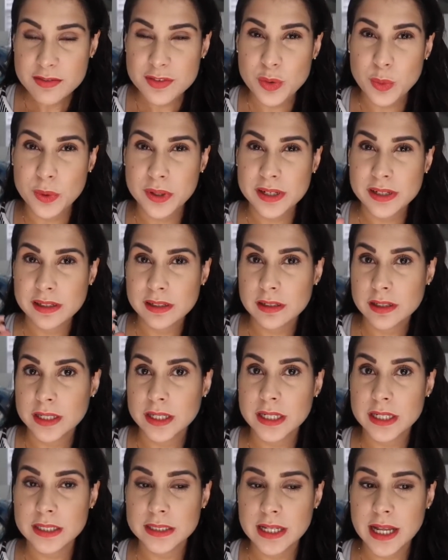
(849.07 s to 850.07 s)
You want
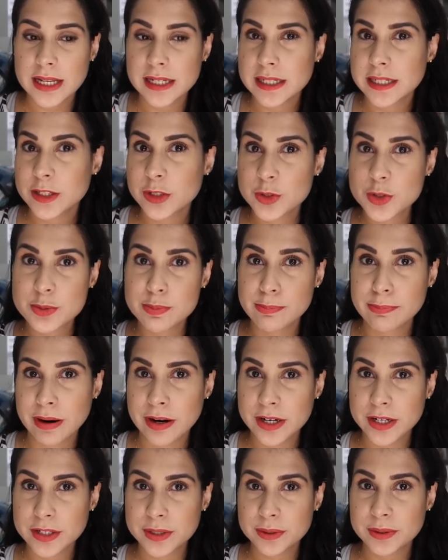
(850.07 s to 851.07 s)
like that little
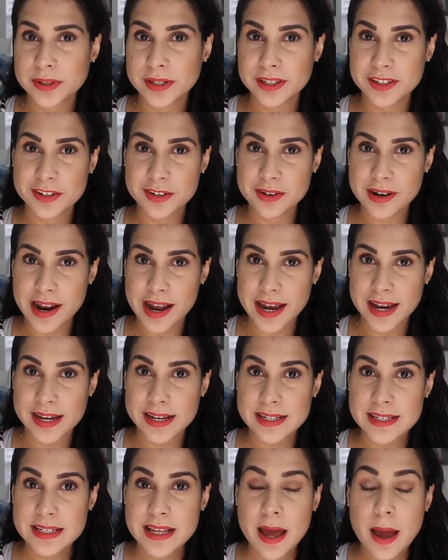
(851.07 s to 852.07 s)
sparkle in your
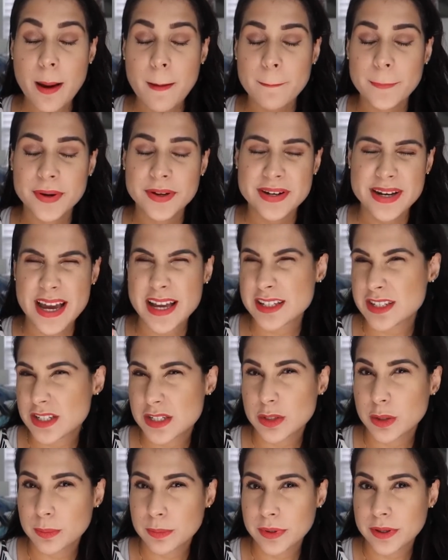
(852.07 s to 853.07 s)
eyes, but not
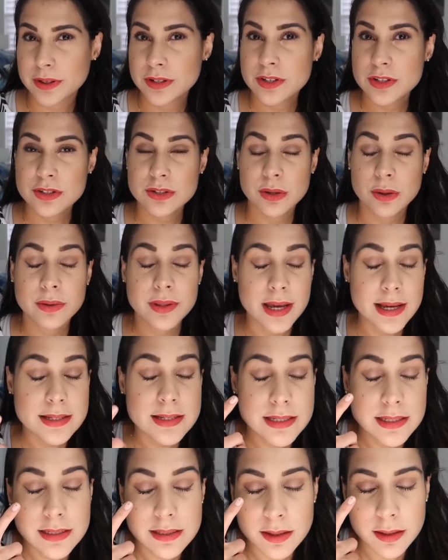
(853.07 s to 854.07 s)
so much, so that's
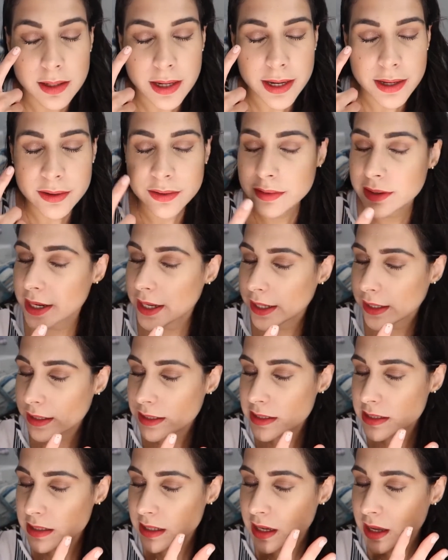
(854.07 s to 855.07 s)
kind of
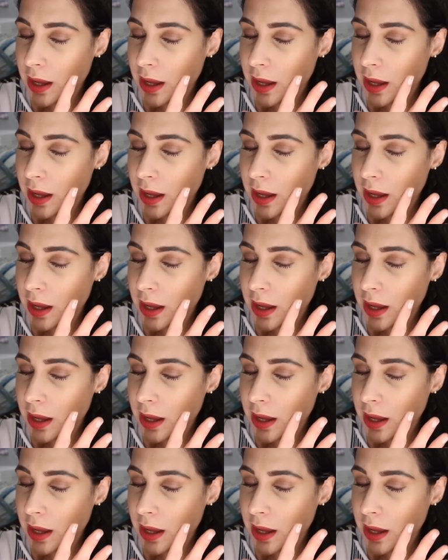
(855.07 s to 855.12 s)
nice.